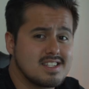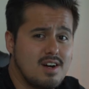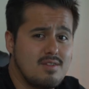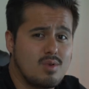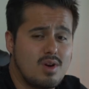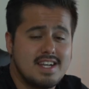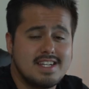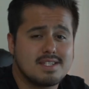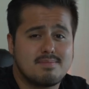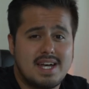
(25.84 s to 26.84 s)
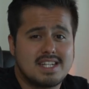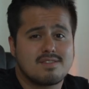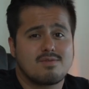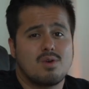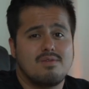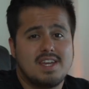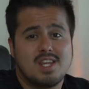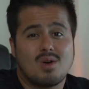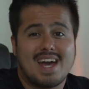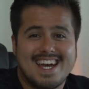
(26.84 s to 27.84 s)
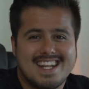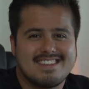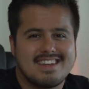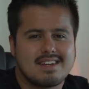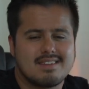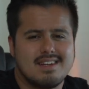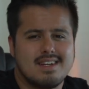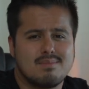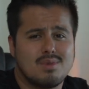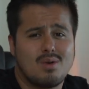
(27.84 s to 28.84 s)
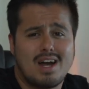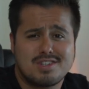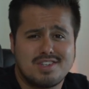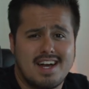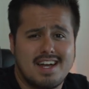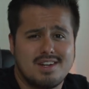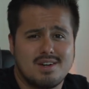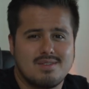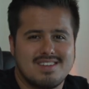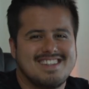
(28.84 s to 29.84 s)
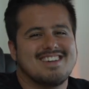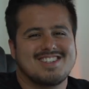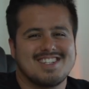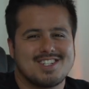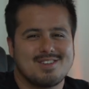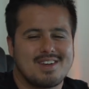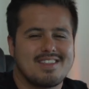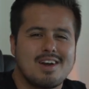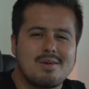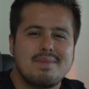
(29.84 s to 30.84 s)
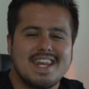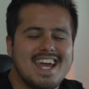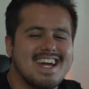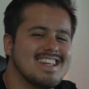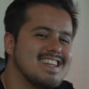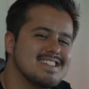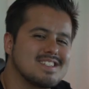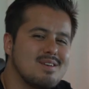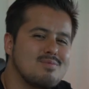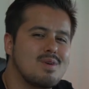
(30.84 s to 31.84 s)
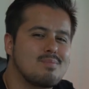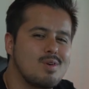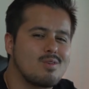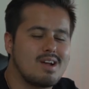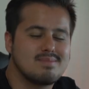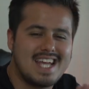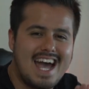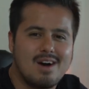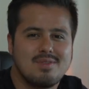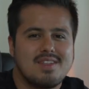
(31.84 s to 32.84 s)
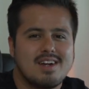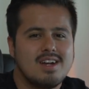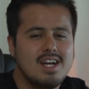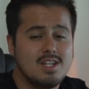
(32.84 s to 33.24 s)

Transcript: software is best for video editing. Bro, how should I know? No, just joking. There are many editing software programs out there